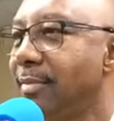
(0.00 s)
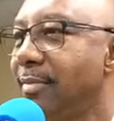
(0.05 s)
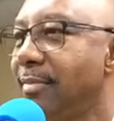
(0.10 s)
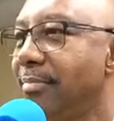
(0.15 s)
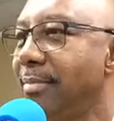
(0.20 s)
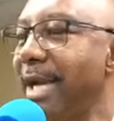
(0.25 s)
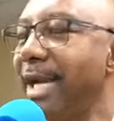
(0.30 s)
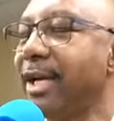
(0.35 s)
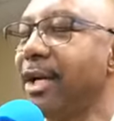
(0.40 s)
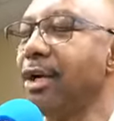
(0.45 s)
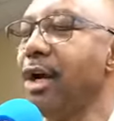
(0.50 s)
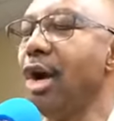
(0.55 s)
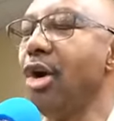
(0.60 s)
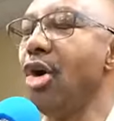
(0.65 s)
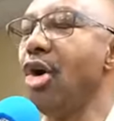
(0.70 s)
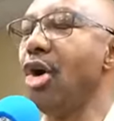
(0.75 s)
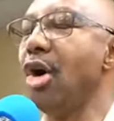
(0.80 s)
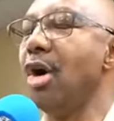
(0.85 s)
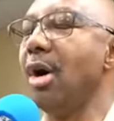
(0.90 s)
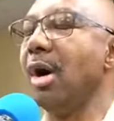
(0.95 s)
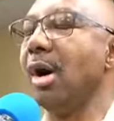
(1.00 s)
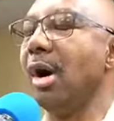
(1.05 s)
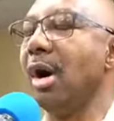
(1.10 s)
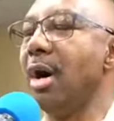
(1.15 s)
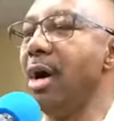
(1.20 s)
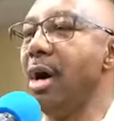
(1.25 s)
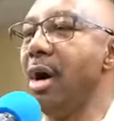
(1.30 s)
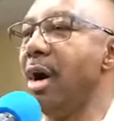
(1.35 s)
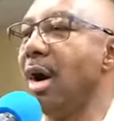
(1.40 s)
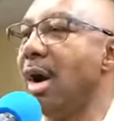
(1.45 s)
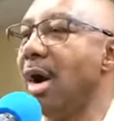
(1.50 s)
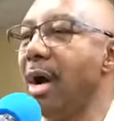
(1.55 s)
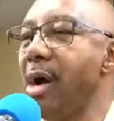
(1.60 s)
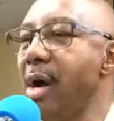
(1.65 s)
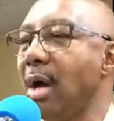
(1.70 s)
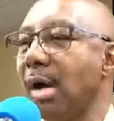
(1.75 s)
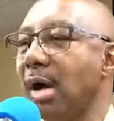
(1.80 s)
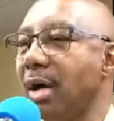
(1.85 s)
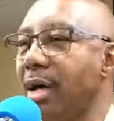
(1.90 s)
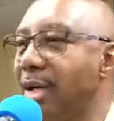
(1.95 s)
making a
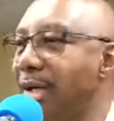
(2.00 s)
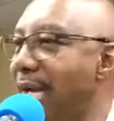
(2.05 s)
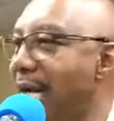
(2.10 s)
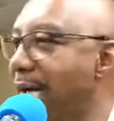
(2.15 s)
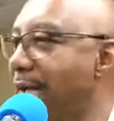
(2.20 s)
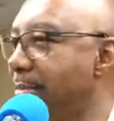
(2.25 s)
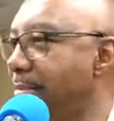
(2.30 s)
whole lot